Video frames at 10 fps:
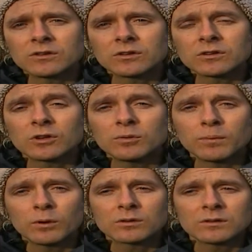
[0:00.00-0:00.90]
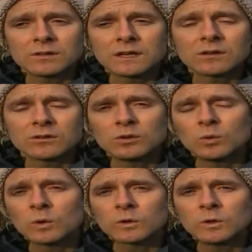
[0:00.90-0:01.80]
on a soapbox and tells you
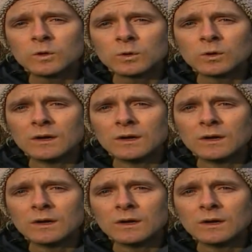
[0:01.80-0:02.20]
what to do.